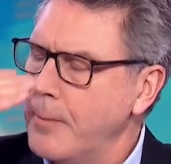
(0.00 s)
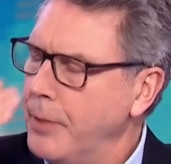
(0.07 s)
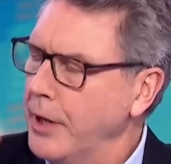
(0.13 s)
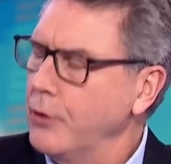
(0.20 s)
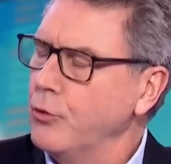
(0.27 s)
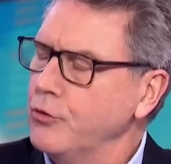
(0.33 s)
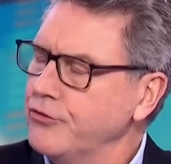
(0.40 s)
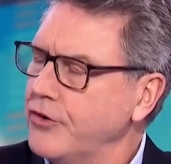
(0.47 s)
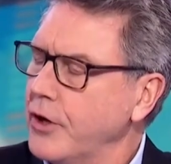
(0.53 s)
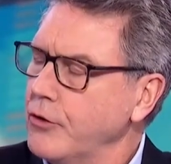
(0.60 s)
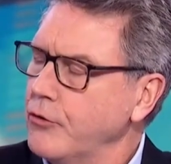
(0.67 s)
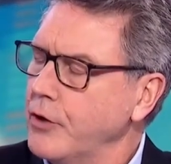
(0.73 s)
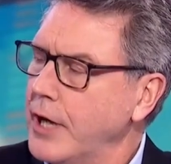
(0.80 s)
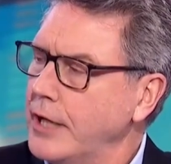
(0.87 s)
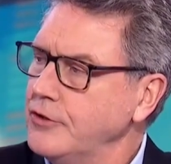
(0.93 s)
but also
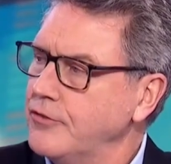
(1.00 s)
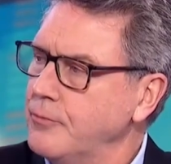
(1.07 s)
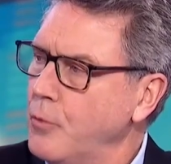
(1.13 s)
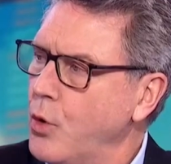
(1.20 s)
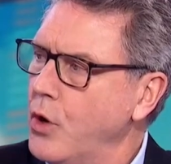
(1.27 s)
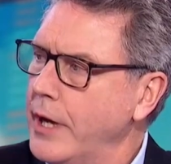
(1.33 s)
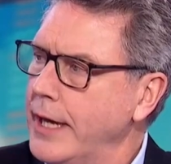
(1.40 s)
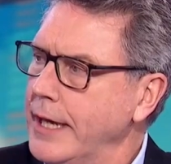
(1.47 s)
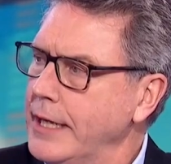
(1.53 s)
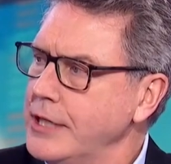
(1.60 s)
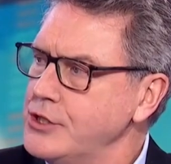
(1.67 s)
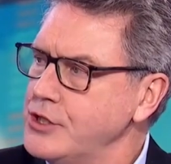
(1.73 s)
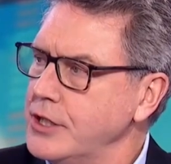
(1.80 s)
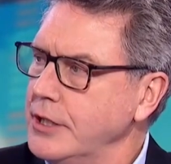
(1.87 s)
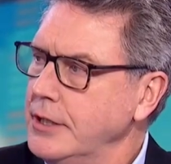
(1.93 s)
creates more
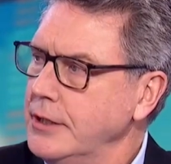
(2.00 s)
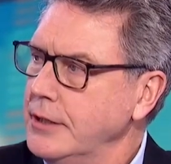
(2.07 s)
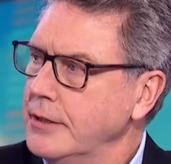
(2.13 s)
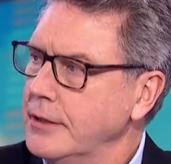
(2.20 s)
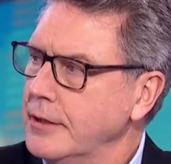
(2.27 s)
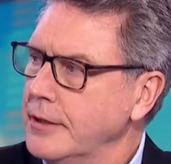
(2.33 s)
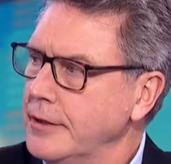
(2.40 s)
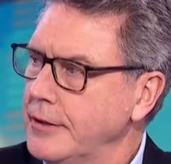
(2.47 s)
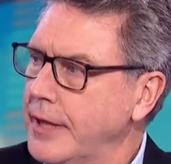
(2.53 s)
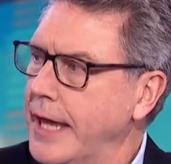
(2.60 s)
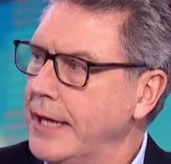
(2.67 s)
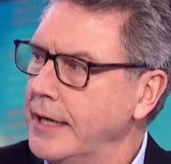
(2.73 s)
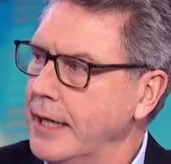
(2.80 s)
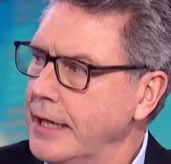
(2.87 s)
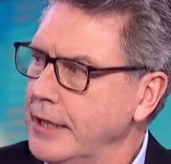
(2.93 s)
energy
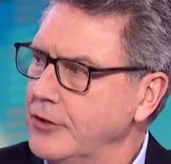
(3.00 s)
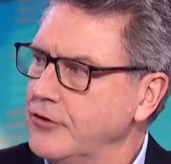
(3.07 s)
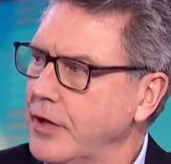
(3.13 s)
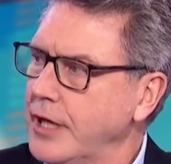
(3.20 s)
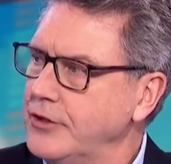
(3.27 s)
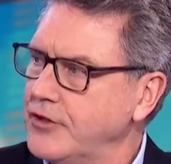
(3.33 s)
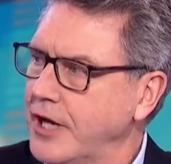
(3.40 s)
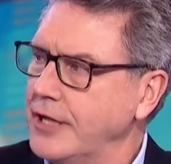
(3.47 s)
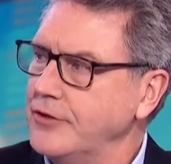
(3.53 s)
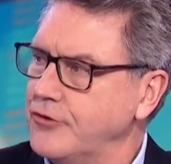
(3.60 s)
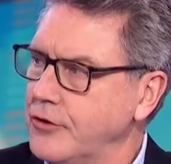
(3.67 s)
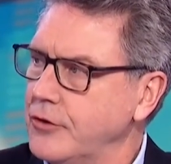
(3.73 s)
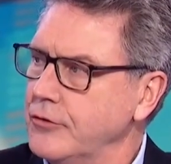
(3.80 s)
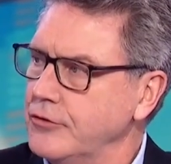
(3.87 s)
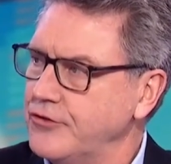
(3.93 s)
than it takes
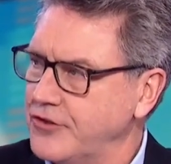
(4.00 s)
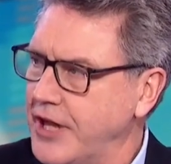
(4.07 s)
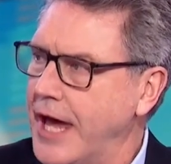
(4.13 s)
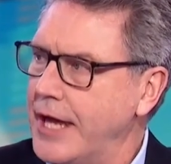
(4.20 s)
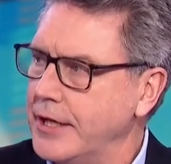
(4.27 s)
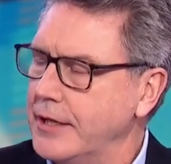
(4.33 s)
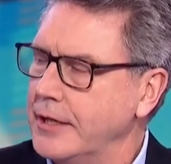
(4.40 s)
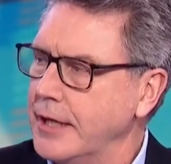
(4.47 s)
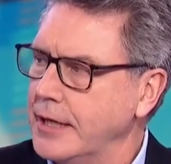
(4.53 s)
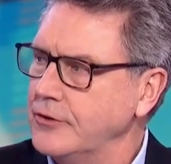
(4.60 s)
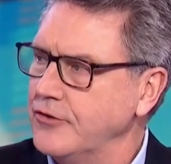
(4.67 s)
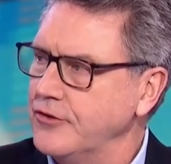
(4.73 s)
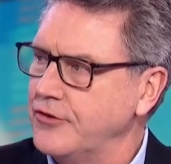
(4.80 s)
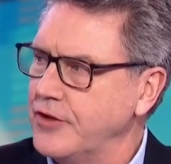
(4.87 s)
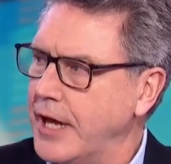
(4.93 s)
to start it
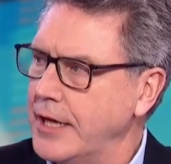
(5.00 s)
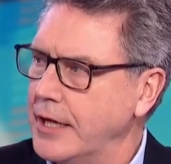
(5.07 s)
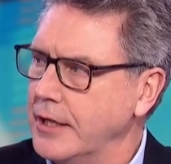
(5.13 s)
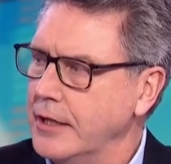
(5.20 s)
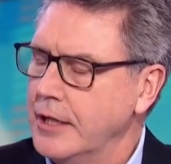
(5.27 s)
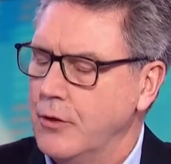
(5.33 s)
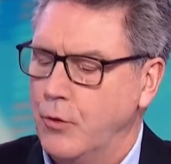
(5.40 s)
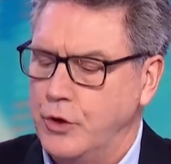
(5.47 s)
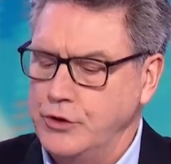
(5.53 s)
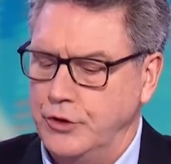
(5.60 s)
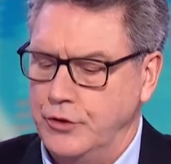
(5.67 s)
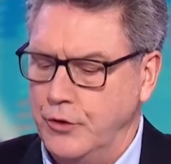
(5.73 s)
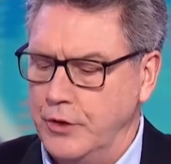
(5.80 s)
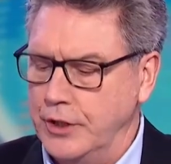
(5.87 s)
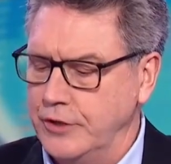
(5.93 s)
and sustain it. What
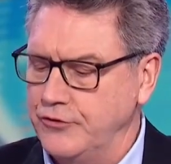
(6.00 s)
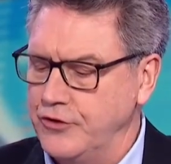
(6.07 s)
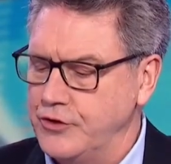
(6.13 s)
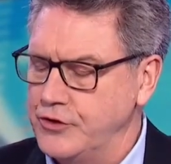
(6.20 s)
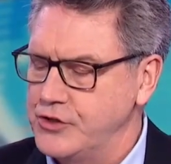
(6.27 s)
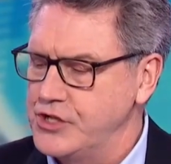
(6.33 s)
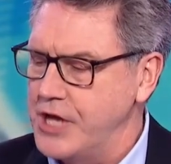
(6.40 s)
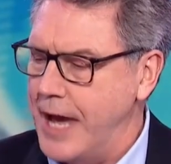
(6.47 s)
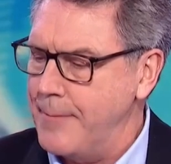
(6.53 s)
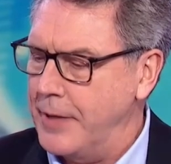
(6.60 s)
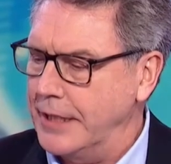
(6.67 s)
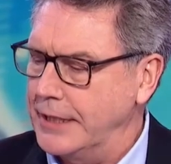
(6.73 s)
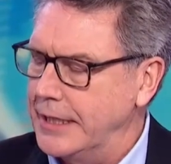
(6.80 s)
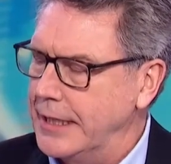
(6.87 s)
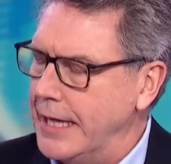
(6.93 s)
you're doing is you're
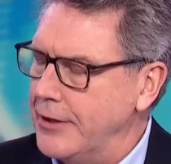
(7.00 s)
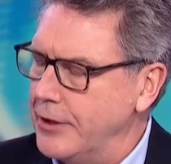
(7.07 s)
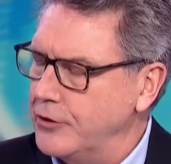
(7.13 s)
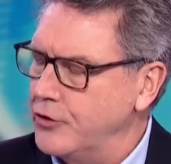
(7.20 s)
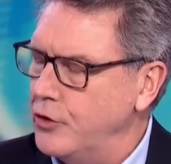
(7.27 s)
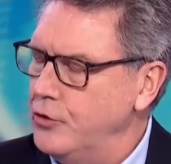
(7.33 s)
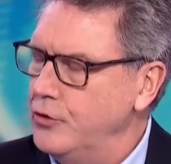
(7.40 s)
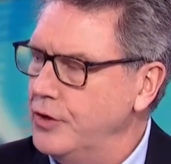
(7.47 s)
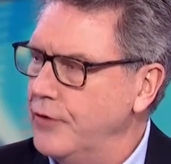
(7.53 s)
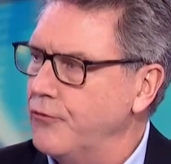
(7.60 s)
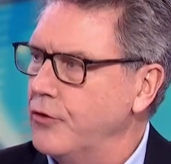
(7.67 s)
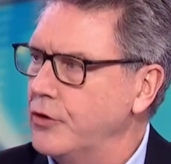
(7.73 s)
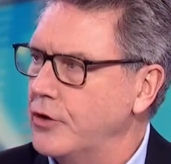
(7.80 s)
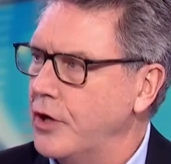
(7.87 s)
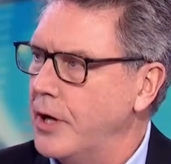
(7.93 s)
jamming together two
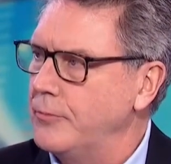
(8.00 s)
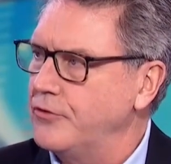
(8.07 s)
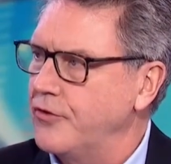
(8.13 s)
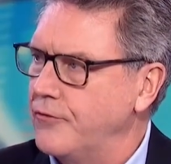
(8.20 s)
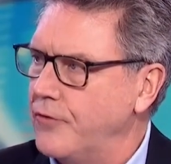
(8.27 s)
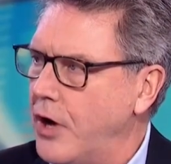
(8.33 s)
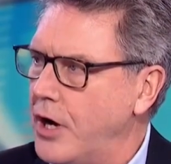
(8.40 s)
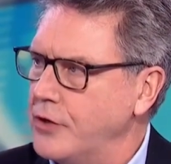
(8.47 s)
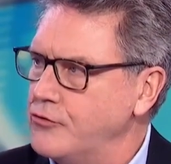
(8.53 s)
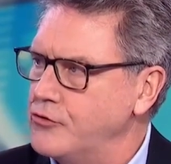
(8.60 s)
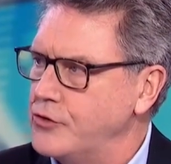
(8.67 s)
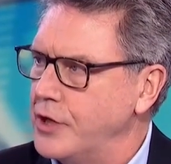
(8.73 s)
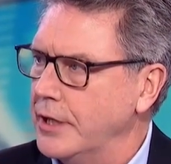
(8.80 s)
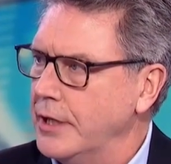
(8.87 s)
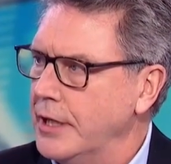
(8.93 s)
different types of
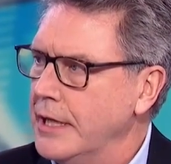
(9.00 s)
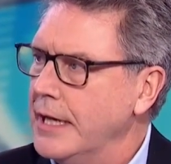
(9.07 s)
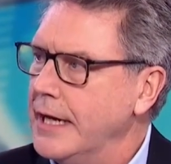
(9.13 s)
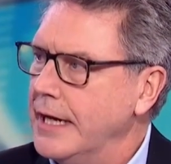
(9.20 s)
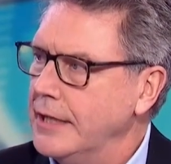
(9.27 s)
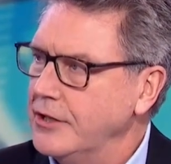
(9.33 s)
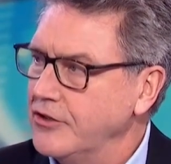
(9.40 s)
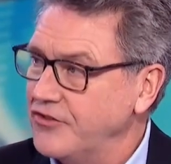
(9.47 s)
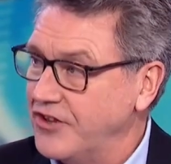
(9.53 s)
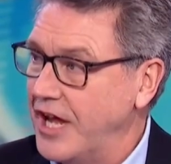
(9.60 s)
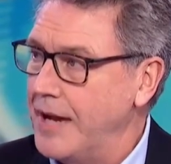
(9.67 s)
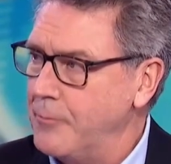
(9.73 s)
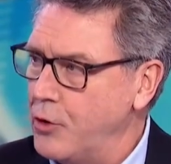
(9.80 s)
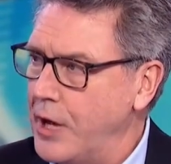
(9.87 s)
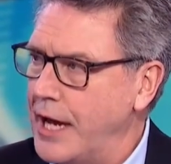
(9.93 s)
hydrogen in the
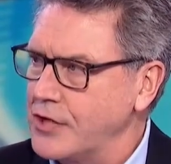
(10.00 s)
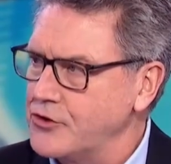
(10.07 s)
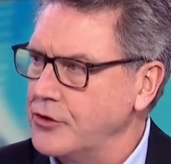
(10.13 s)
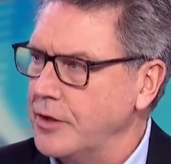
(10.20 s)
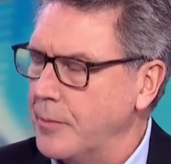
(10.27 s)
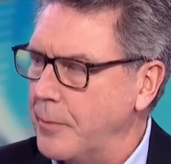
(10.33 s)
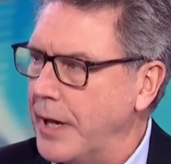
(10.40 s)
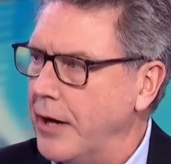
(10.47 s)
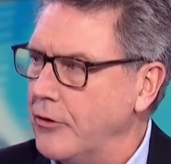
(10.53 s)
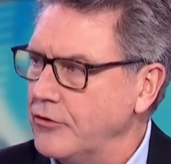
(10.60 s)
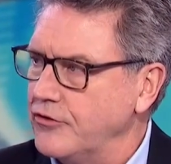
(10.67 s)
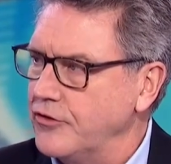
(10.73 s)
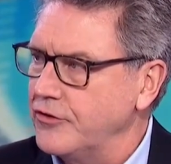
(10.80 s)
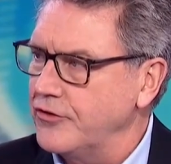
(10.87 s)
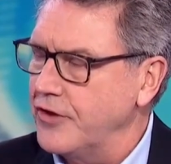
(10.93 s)
same reaction that
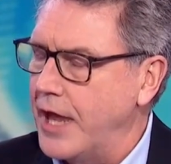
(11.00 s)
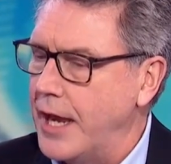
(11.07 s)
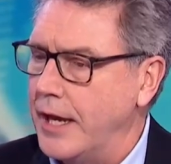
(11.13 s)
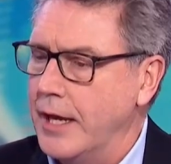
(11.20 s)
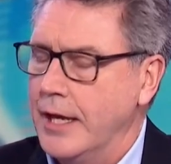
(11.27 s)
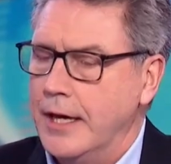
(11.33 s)
powers the sun.